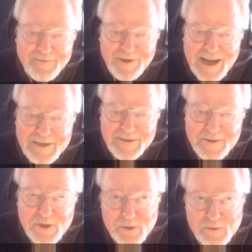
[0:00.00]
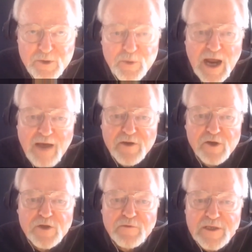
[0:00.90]
the last 2.5
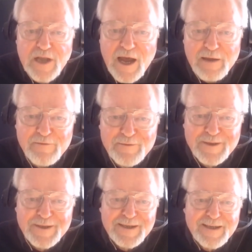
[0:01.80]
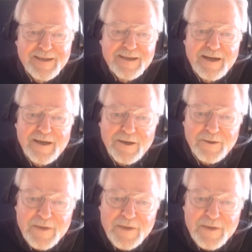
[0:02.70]
years of his life. He